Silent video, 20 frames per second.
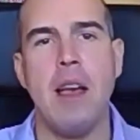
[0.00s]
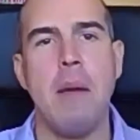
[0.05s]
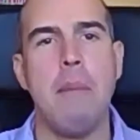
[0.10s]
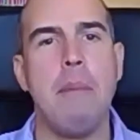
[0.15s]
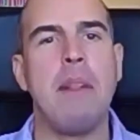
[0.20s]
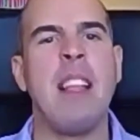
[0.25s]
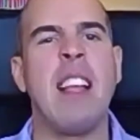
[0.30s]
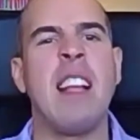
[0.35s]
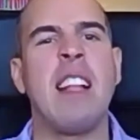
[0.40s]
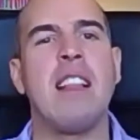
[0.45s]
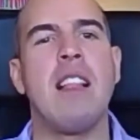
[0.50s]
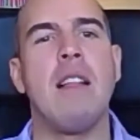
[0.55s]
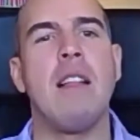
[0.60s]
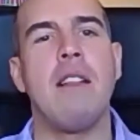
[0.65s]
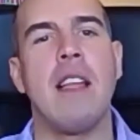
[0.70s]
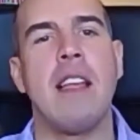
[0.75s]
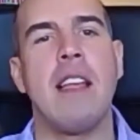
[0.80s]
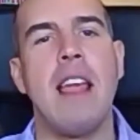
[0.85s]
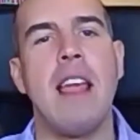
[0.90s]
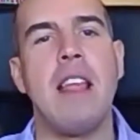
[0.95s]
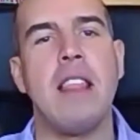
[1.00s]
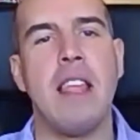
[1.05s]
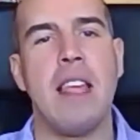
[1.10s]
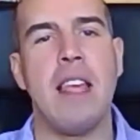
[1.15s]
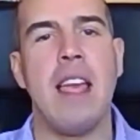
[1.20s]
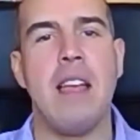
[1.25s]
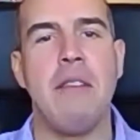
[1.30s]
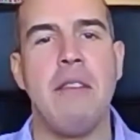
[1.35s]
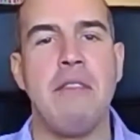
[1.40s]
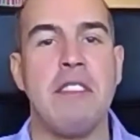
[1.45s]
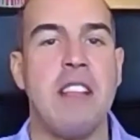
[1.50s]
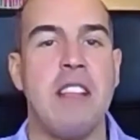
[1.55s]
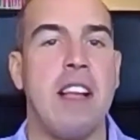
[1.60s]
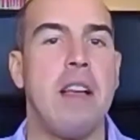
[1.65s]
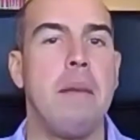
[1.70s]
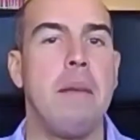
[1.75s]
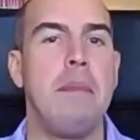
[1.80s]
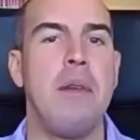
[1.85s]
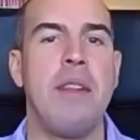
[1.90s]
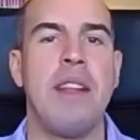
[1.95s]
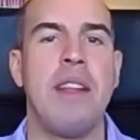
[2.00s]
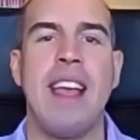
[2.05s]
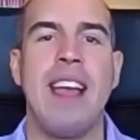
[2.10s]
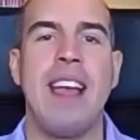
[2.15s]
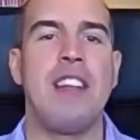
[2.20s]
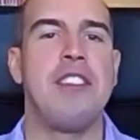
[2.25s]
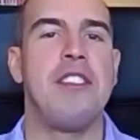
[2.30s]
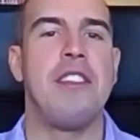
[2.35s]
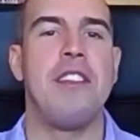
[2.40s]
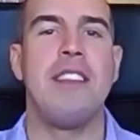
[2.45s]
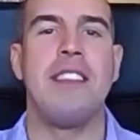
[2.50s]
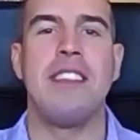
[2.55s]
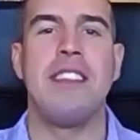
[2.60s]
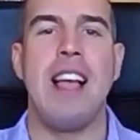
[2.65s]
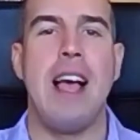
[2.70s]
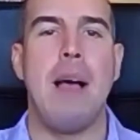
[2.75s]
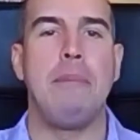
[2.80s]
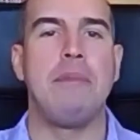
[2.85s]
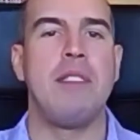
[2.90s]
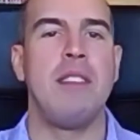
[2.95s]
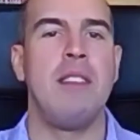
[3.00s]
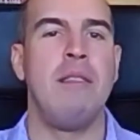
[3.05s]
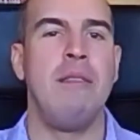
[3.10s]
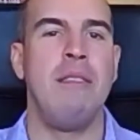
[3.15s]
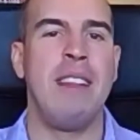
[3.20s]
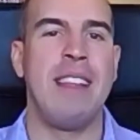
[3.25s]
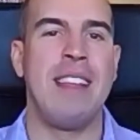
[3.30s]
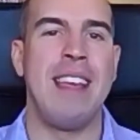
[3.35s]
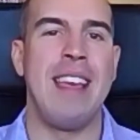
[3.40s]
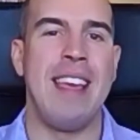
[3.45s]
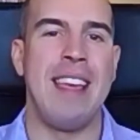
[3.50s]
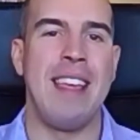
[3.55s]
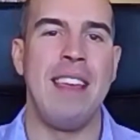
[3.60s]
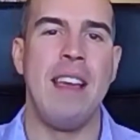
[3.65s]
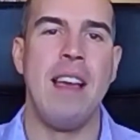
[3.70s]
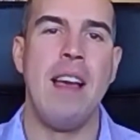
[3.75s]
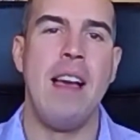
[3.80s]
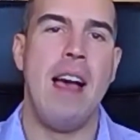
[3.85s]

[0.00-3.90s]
But the key thing here is that communication is absolutely key,